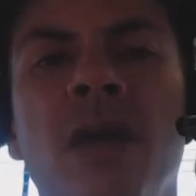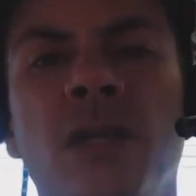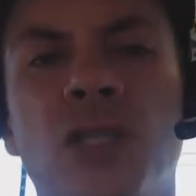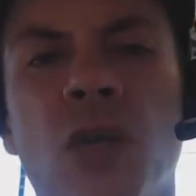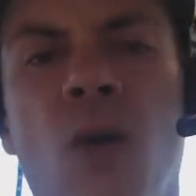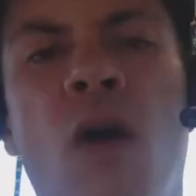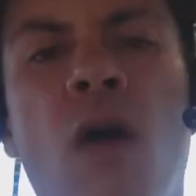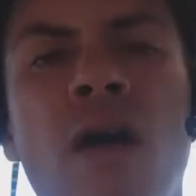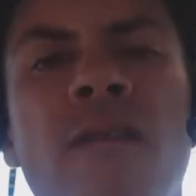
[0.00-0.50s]

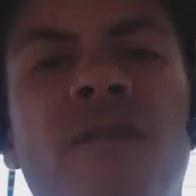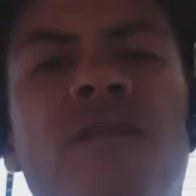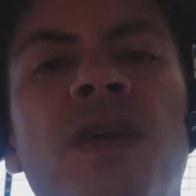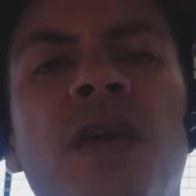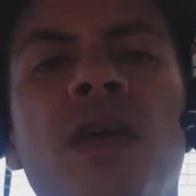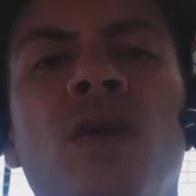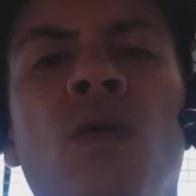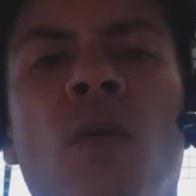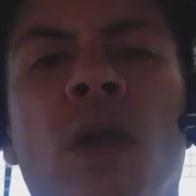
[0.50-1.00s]
So our
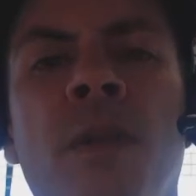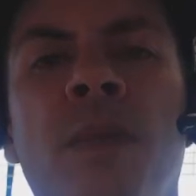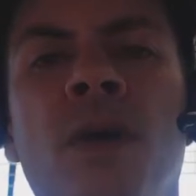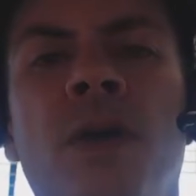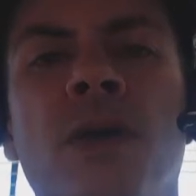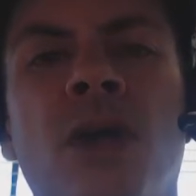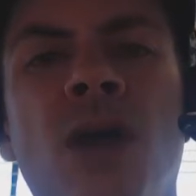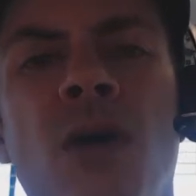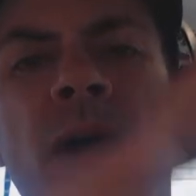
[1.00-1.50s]
fee, you want to be
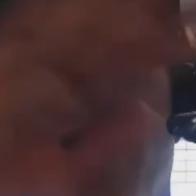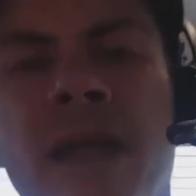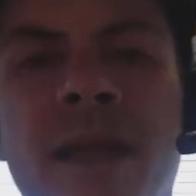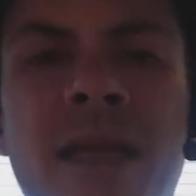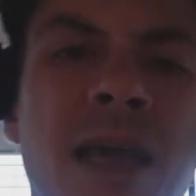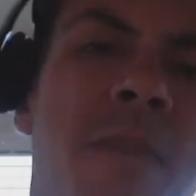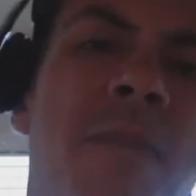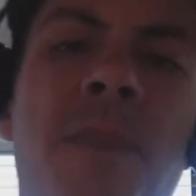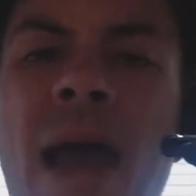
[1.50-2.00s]
able to go ahead
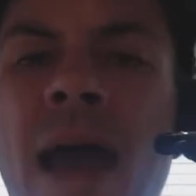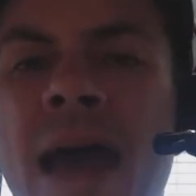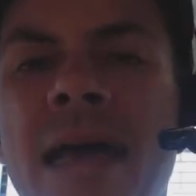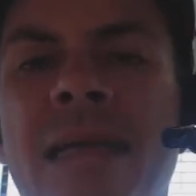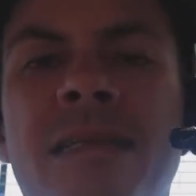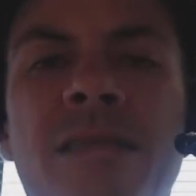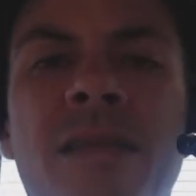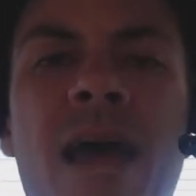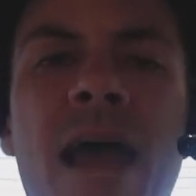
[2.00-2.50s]
and get
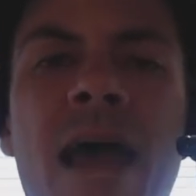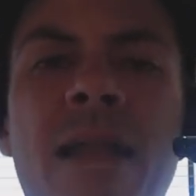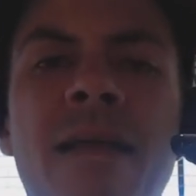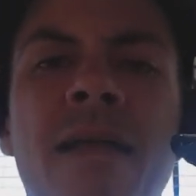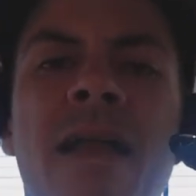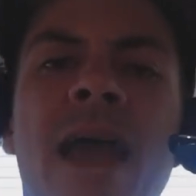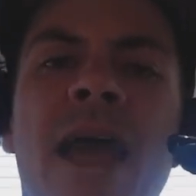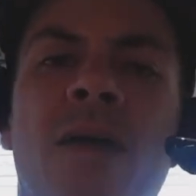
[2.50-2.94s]
past that.